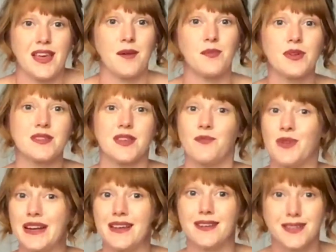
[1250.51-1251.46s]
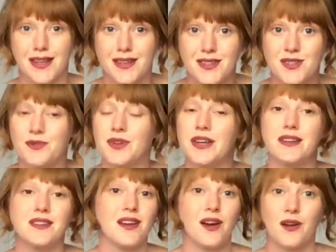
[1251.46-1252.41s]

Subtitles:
They're books I'm really excited to read.